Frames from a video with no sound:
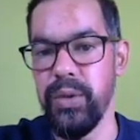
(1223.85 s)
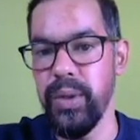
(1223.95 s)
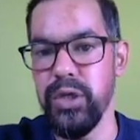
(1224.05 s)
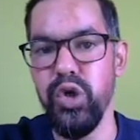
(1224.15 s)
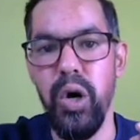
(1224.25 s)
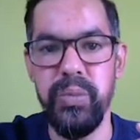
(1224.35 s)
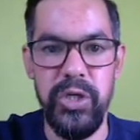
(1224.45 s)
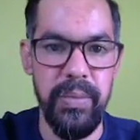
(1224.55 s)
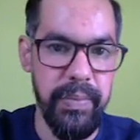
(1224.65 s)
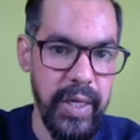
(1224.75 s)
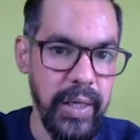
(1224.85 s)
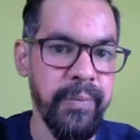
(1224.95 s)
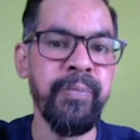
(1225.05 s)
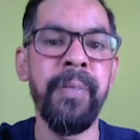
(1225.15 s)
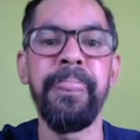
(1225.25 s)
Okay, so option B
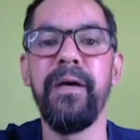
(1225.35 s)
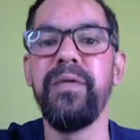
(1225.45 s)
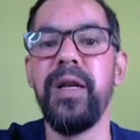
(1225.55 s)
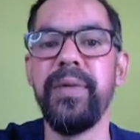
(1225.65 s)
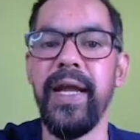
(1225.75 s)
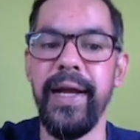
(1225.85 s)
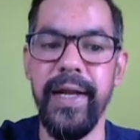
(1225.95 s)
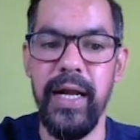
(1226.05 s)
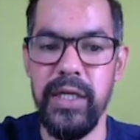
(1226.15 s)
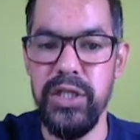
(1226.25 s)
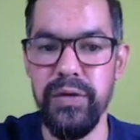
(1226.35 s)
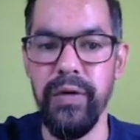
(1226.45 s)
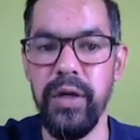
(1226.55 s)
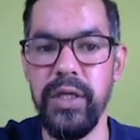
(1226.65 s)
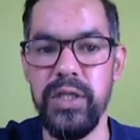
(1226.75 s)
will be right answer
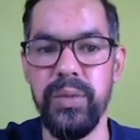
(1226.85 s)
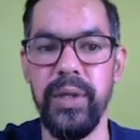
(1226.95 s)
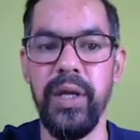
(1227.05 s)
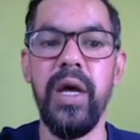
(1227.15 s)
for this one.